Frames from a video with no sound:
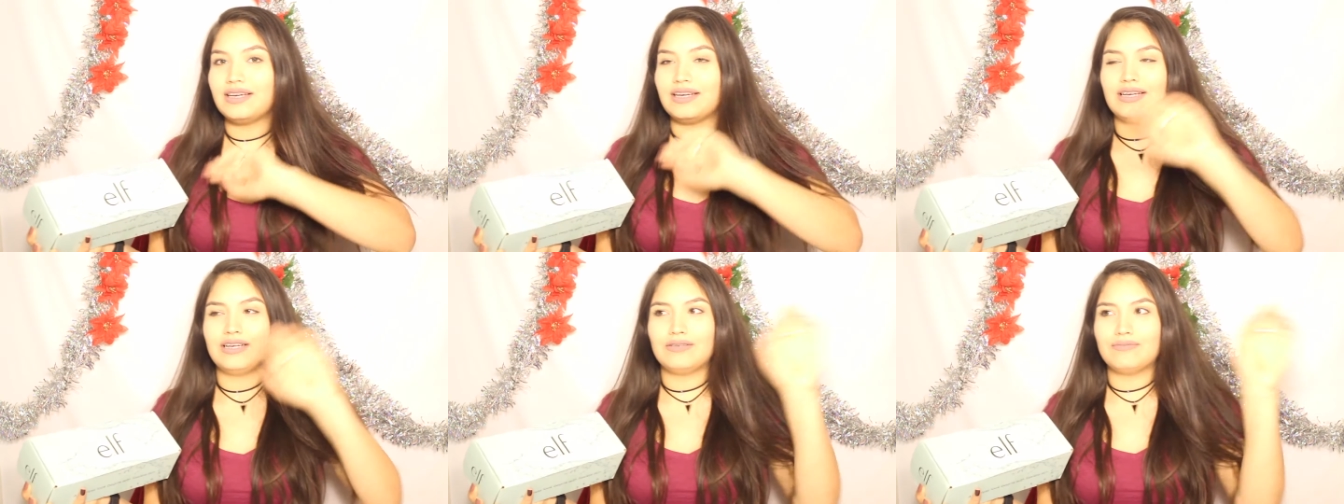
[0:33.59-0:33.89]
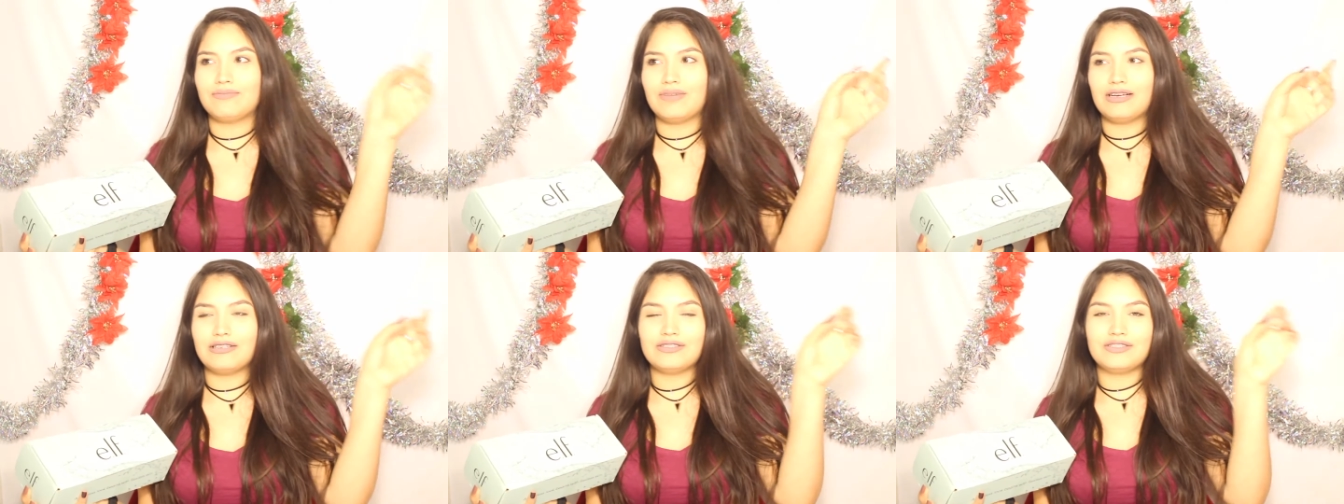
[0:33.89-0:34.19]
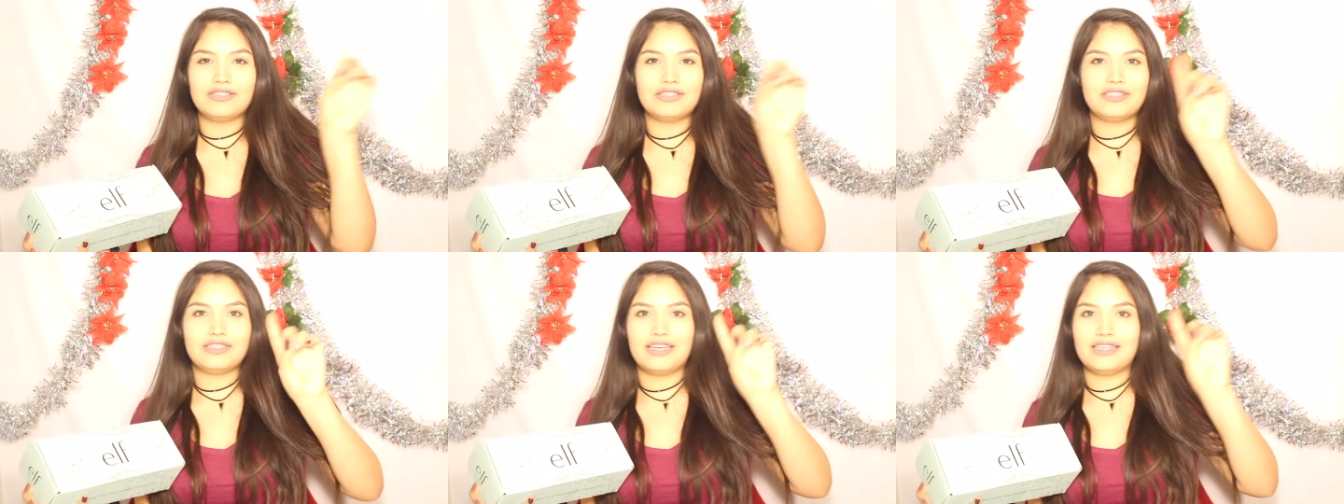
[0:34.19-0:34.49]
um, I'll
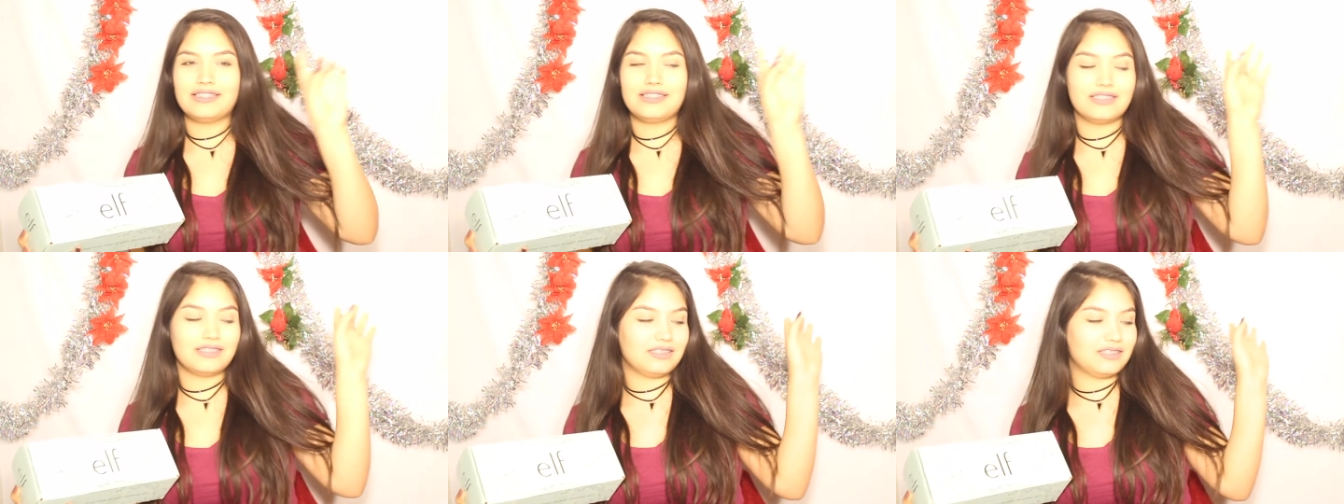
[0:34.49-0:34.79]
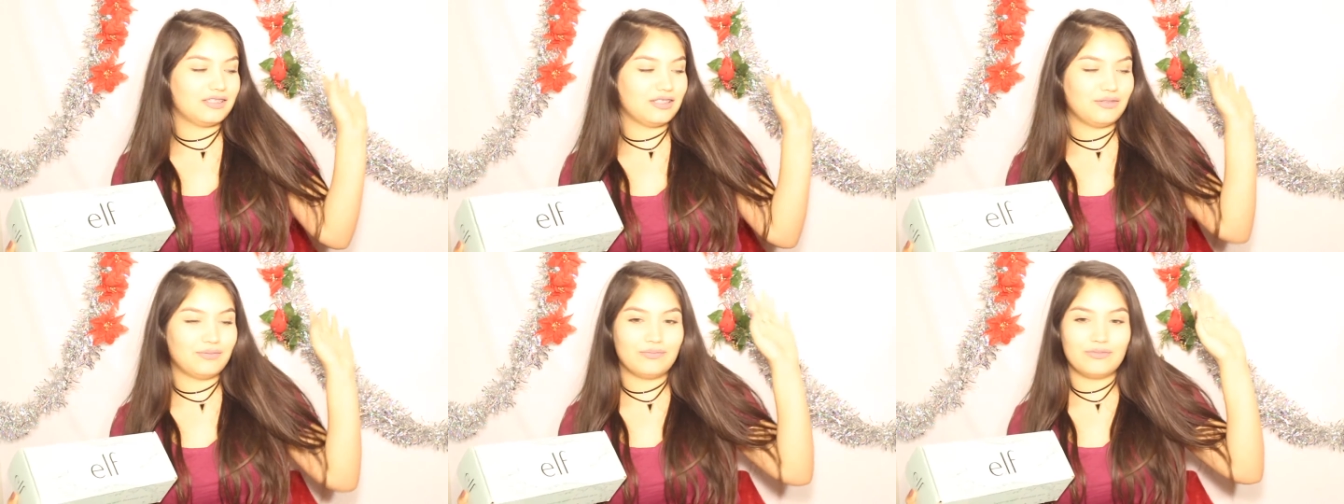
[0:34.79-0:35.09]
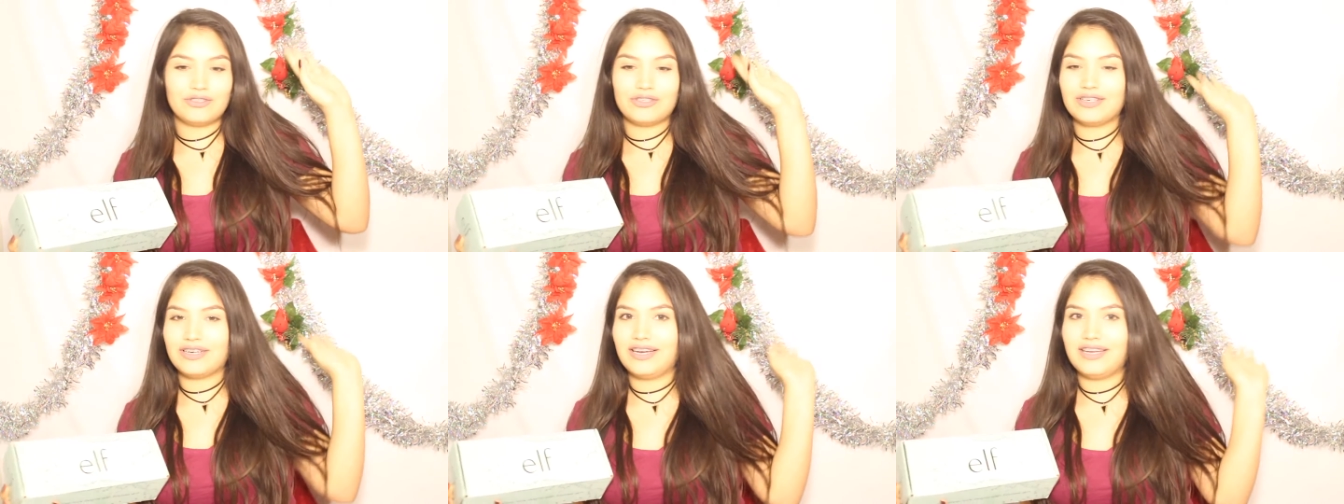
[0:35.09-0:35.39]
suggest it
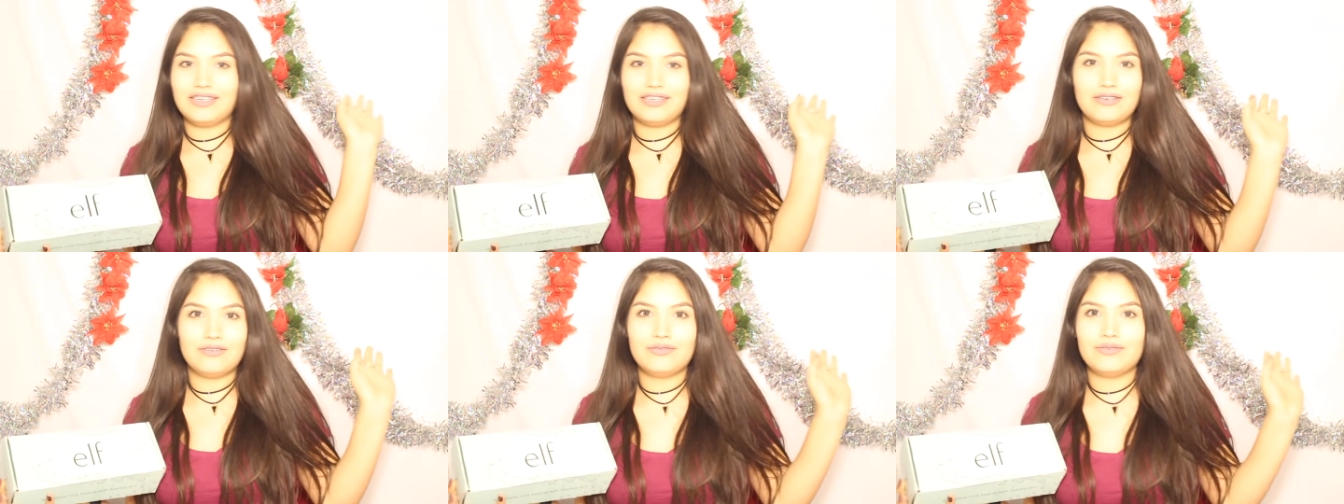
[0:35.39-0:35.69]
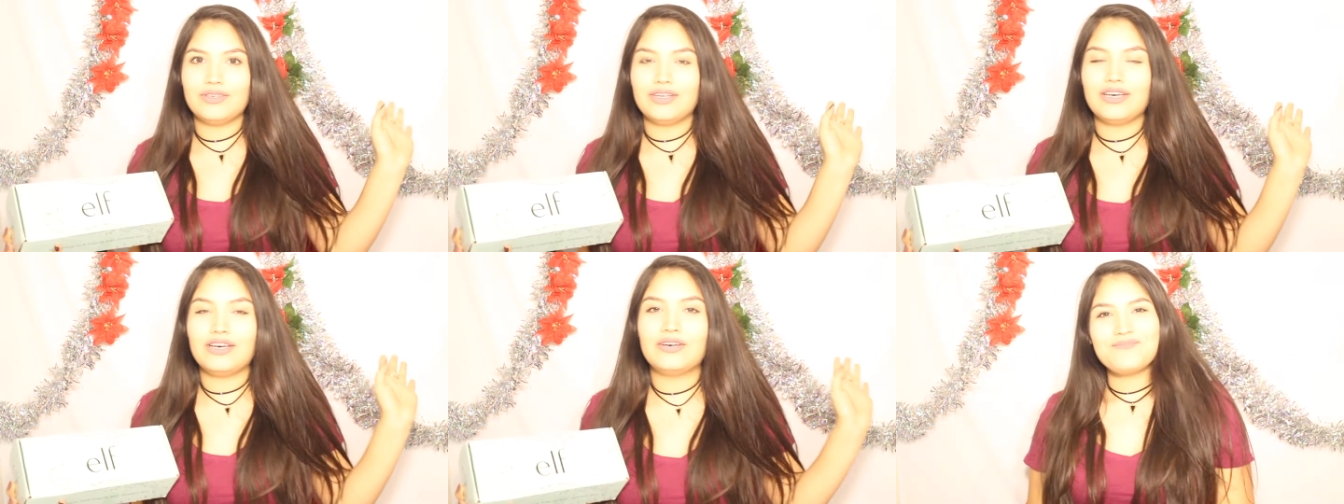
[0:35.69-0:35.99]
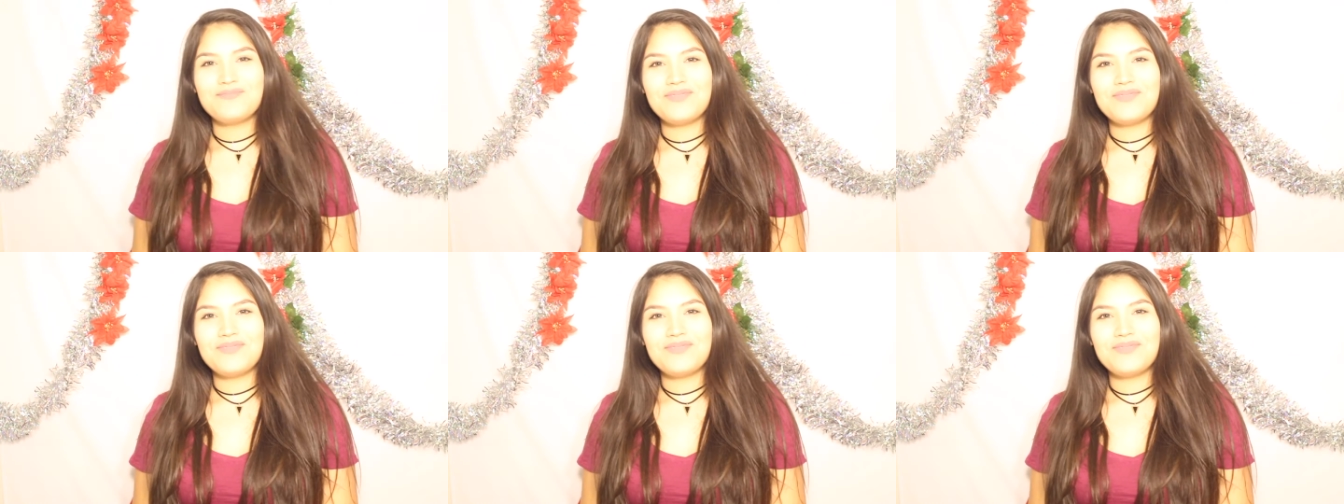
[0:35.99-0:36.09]
somewhere, I don't know.